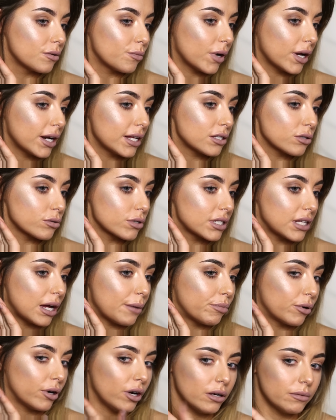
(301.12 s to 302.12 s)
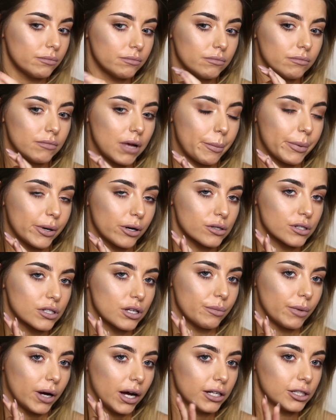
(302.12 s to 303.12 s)
When it's all separate, maybe not
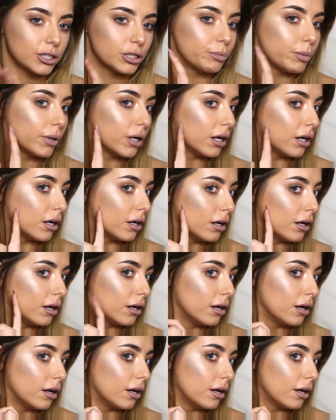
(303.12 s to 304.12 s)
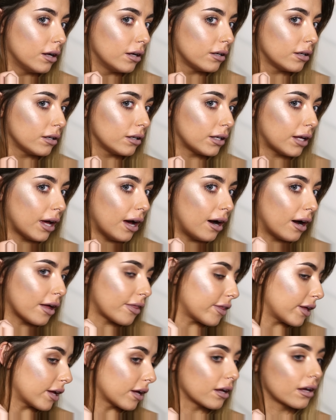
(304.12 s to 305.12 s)
so much, but yeah, I
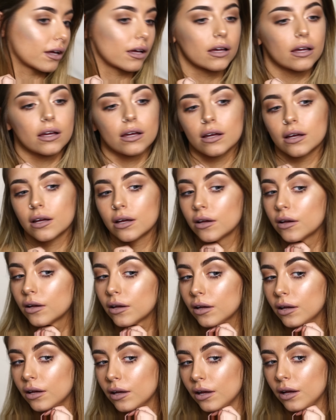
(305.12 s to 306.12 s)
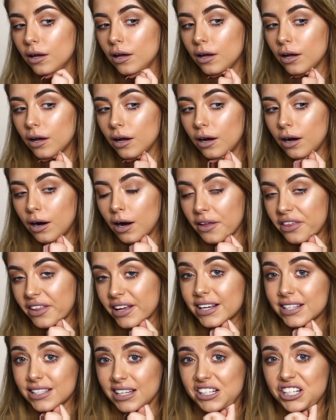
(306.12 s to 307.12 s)
think I
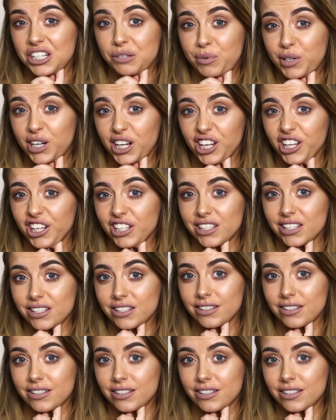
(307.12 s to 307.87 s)
think it's actually pretty good.